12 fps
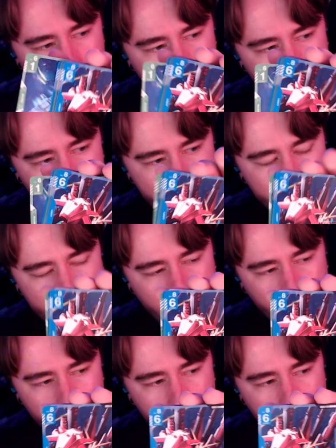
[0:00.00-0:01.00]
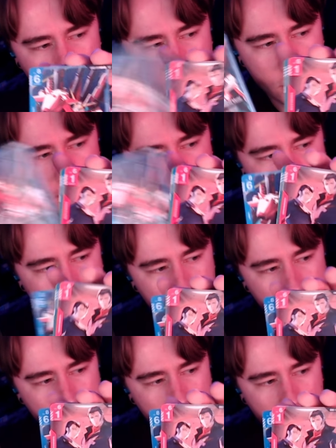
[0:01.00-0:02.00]
But sometimes when you do the tear,
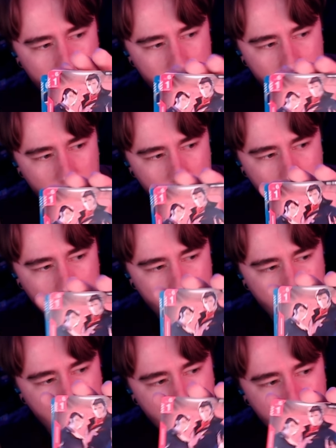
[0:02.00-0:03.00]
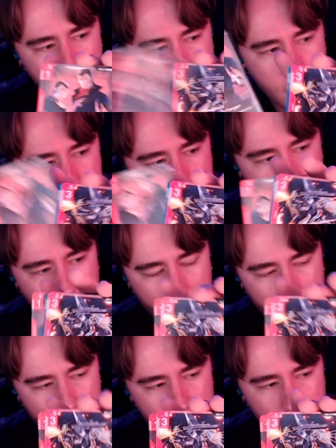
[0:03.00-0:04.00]
you can actually like
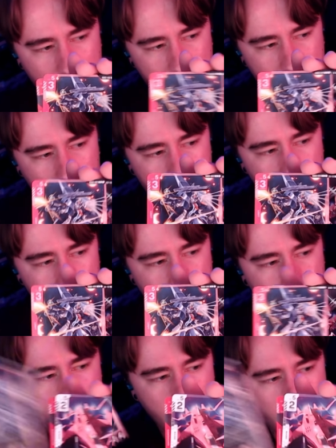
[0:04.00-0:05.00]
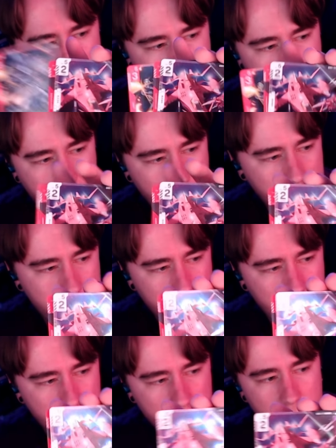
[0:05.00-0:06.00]
totally destroy the corner of the card.
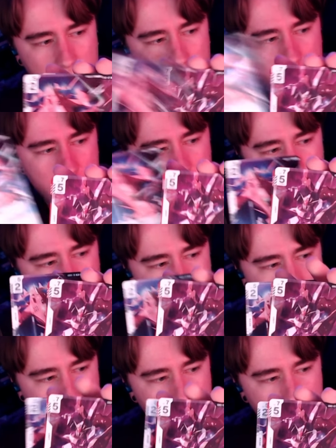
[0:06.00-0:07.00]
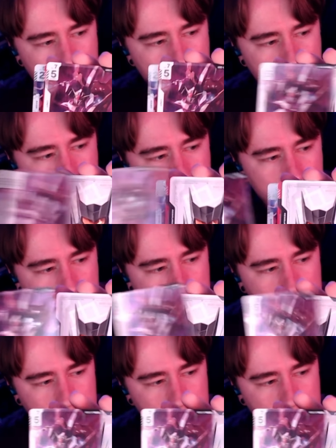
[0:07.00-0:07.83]
So be careful.